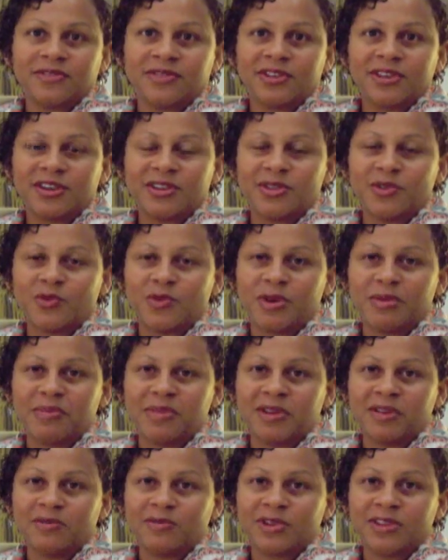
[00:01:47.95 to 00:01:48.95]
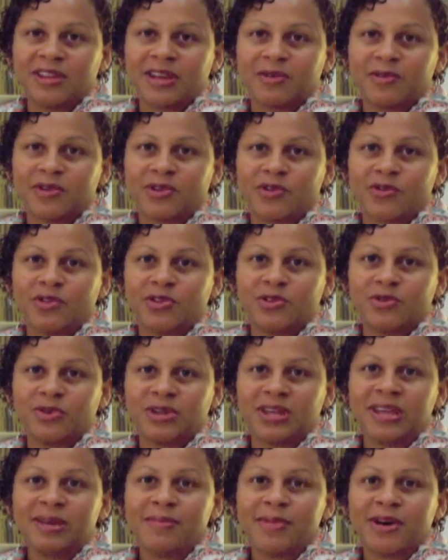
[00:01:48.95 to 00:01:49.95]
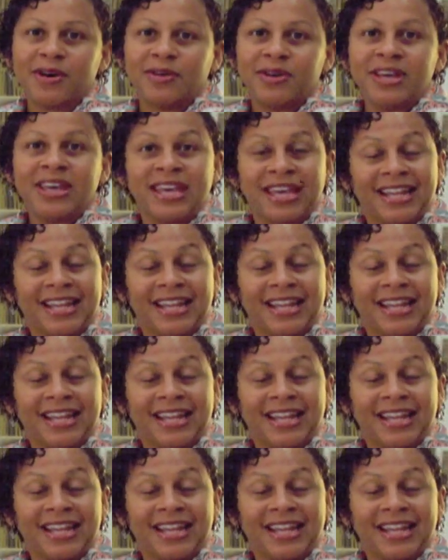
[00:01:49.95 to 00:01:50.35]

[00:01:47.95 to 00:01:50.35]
for other women when they were going through chemo.